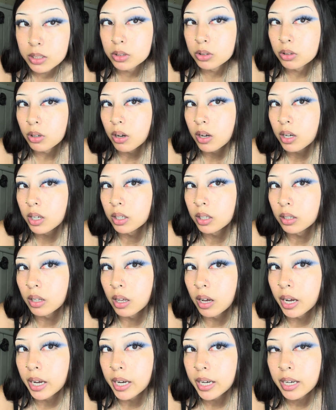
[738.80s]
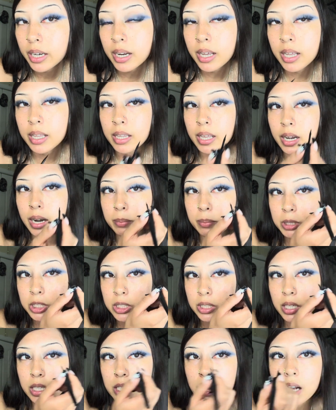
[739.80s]
draw a line, and then I'm
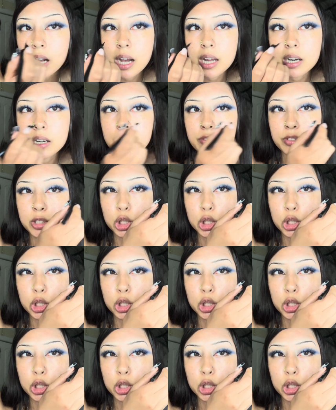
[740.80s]
just gonna kind of